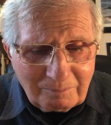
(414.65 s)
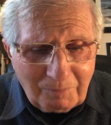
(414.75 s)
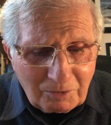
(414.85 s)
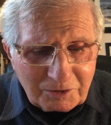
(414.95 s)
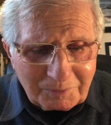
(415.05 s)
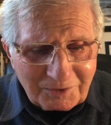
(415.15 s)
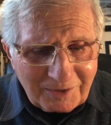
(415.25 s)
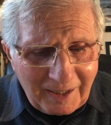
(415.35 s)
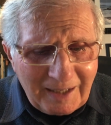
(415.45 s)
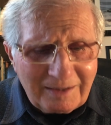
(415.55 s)
Moses was
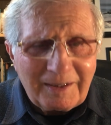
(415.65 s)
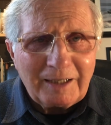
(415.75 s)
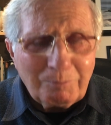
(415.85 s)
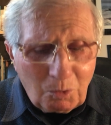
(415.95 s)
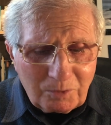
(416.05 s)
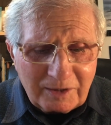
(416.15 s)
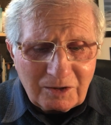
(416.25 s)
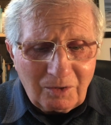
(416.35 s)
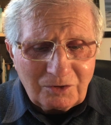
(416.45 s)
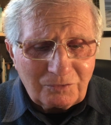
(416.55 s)
dead. They'd mourned
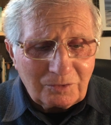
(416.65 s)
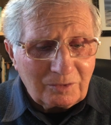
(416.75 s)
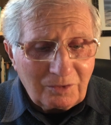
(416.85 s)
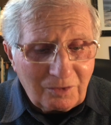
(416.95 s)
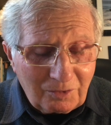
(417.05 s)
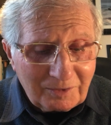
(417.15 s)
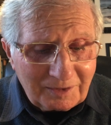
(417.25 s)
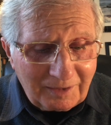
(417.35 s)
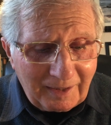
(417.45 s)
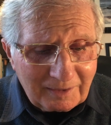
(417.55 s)
his loss for
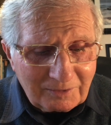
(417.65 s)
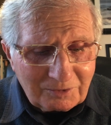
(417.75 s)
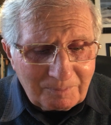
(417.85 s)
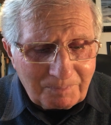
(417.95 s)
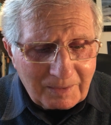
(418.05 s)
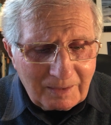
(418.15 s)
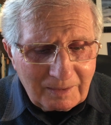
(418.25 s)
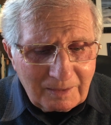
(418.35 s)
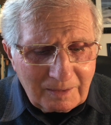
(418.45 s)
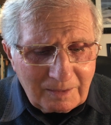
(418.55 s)
30 days.
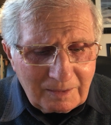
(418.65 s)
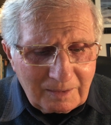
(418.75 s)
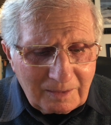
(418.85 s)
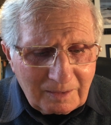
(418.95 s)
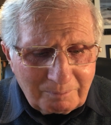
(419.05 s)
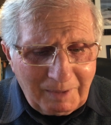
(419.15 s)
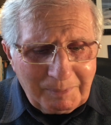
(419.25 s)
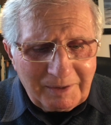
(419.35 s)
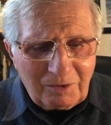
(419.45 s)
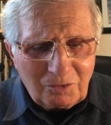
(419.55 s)

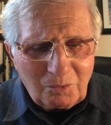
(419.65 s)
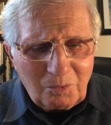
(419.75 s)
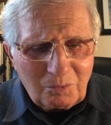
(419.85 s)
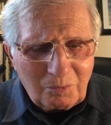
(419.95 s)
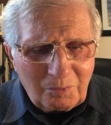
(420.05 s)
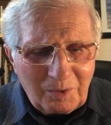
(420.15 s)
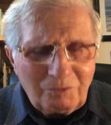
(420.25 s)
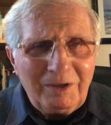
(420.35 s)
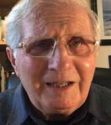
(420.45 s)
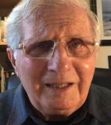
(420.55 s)
Maybe they thought, we
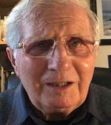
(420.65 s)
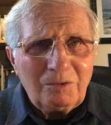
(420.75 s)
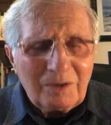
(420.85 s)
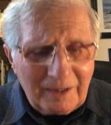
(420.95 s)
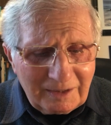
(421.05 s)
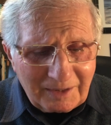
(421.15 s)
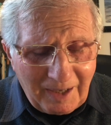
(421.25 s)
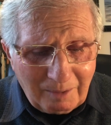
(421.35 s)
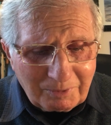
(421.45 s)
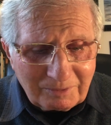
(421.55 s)
really need a good leader
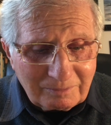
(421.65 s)
now, but